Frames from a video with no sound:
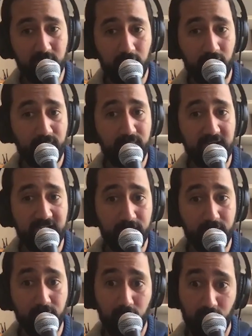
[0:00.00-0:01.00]
not being
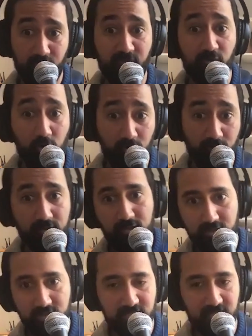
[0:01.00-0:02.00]
able to look forward
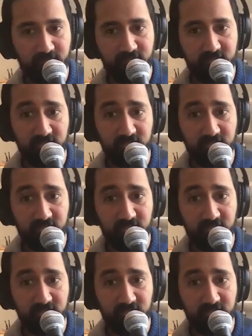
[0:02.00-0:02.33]
to stuff,